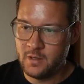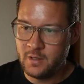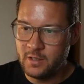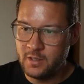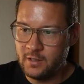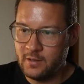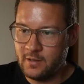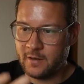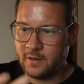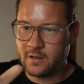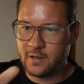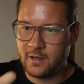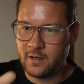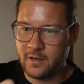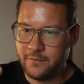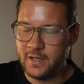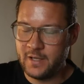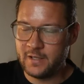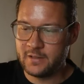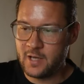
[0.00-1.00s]
The car
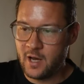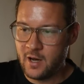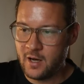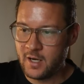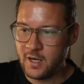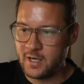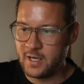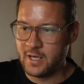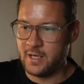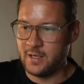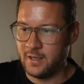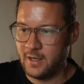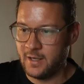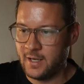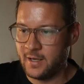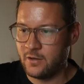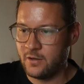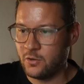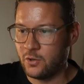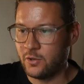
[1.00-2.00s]
feels high
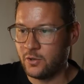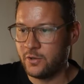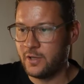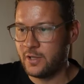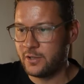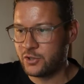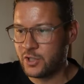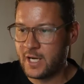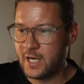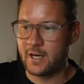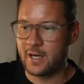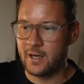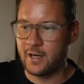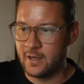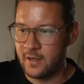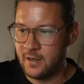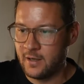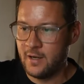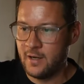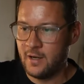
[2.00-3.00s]
and on the track
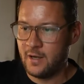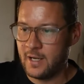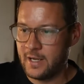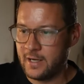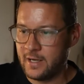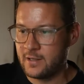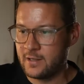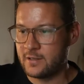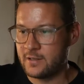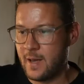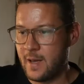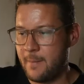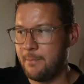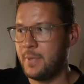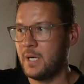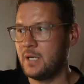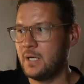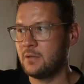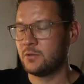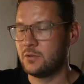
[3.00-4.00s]
and like it's
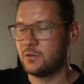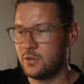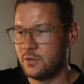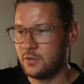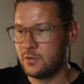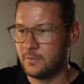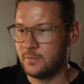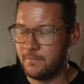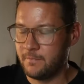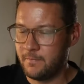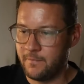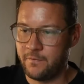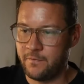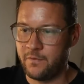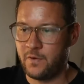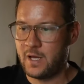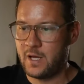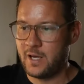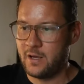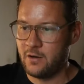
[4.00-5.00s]
about to
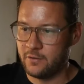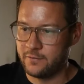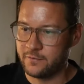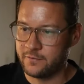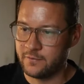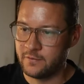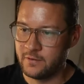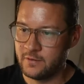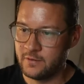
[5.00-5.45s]
fly off,